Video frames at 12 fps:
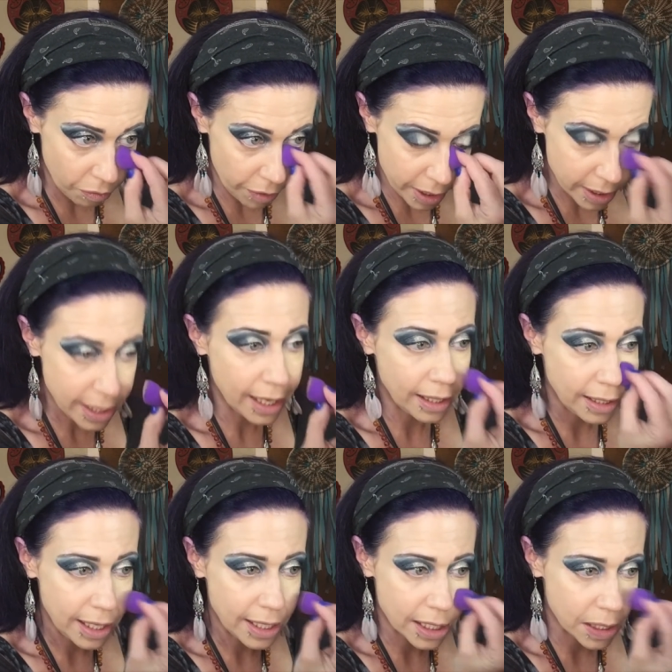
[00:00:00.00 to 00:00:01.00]
Real
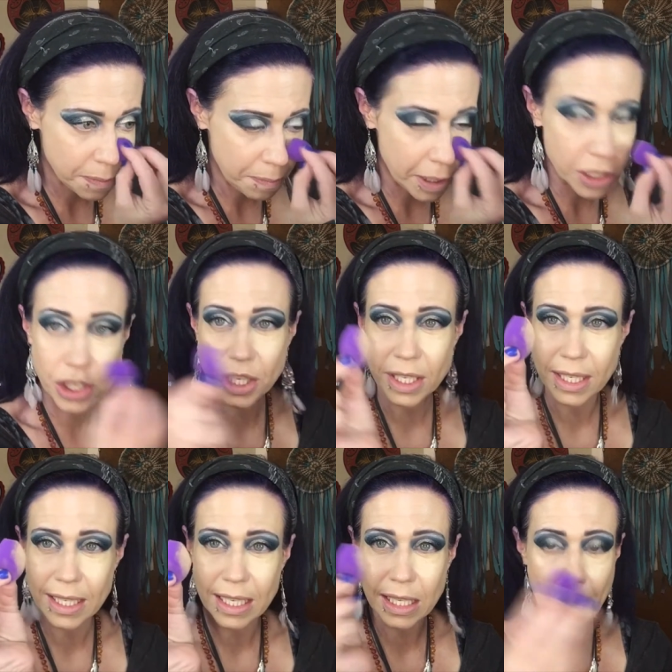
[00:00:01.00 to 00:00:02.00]
Technique sponges,
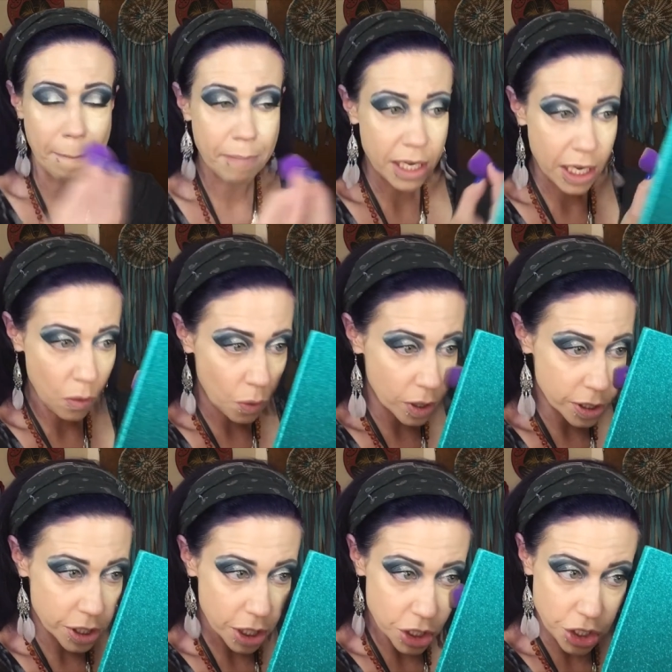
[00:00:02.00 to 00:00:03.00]
these mini ones,